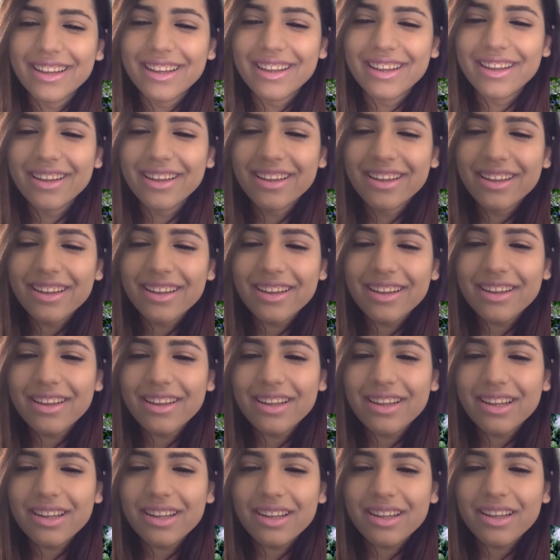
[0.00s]

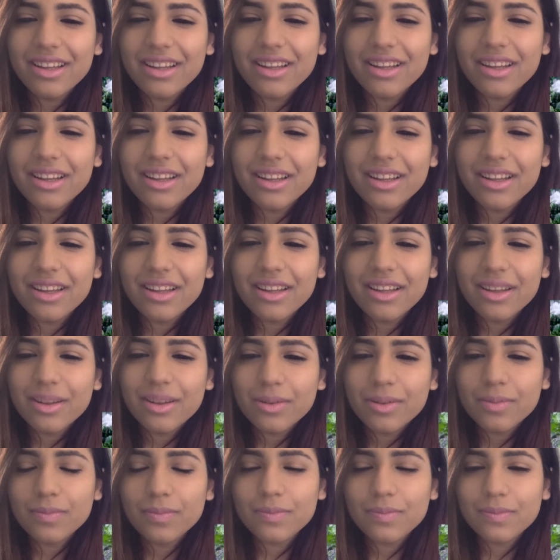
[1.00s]

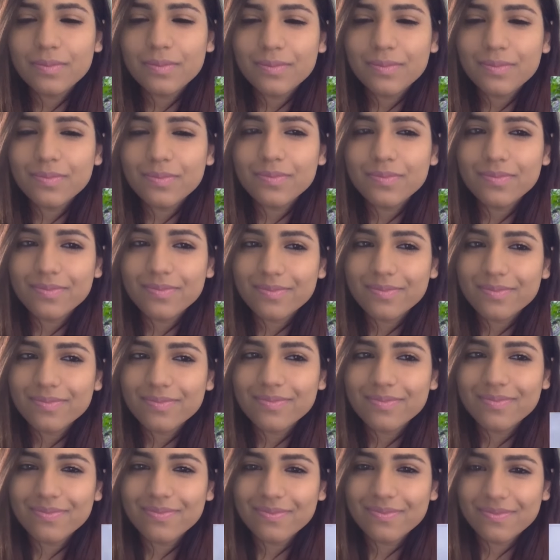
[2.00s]

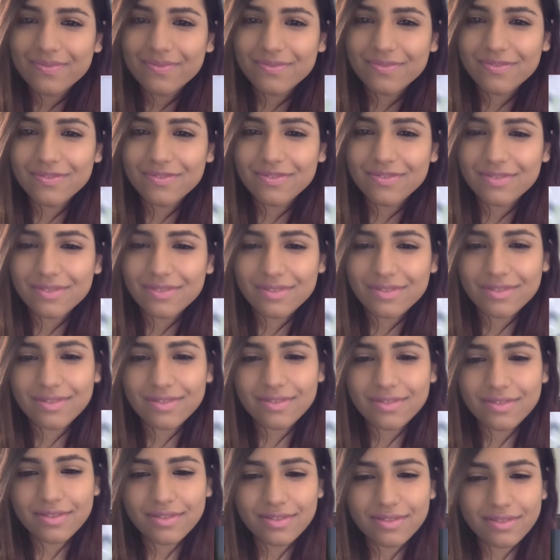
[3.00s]

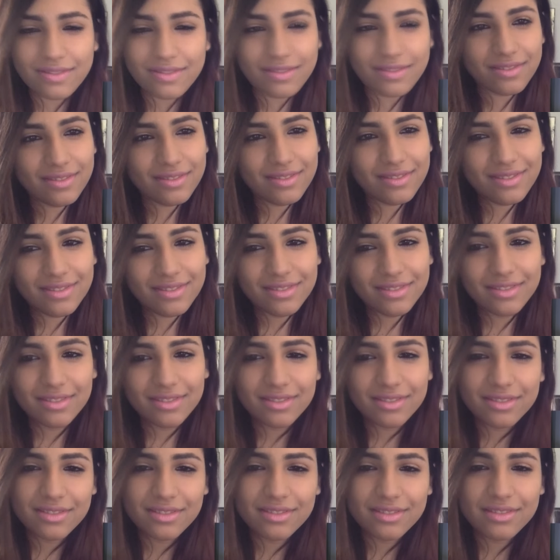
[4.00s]

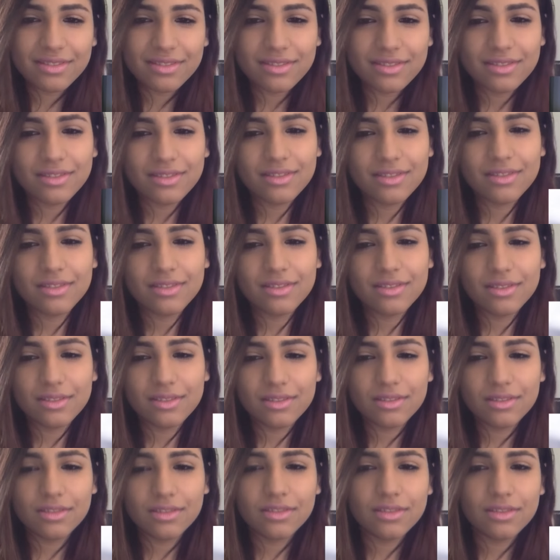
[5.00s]

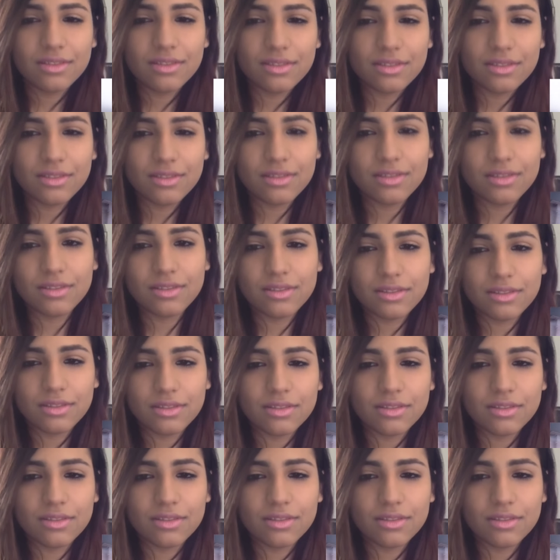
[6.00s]
(silence)